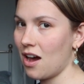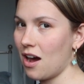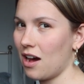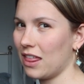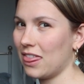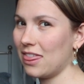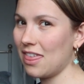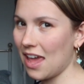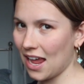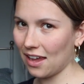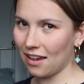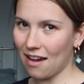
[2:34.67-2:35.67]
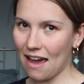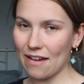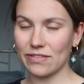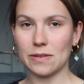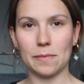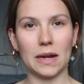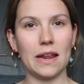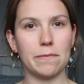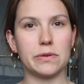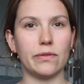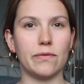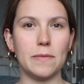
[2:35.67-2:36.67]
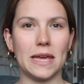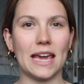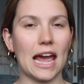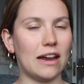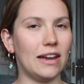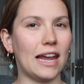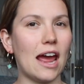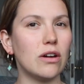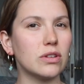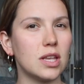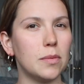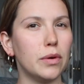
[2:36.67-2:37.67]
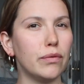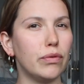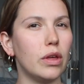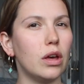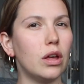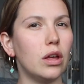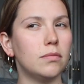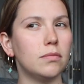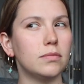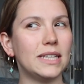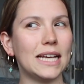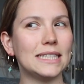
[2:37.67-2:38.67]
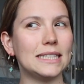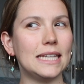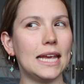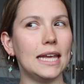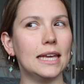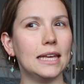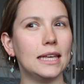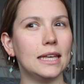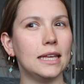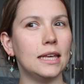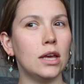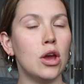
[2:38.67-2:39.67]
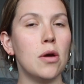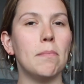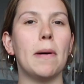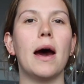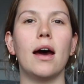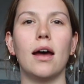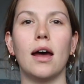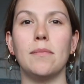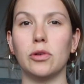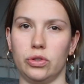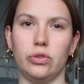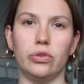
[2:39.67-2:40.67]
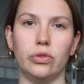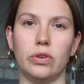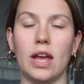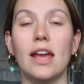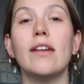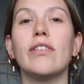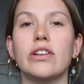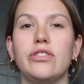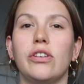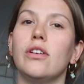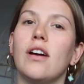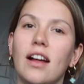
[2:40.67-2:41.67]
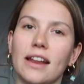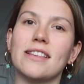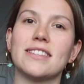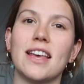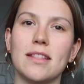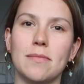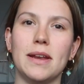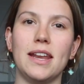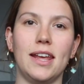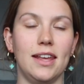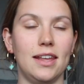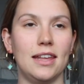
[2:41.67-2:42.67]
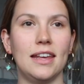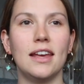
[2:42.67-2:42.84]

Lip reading: I think I have some clips of me carrying out some of the testing, but I'm not sure. If I do, I'll insert them in here.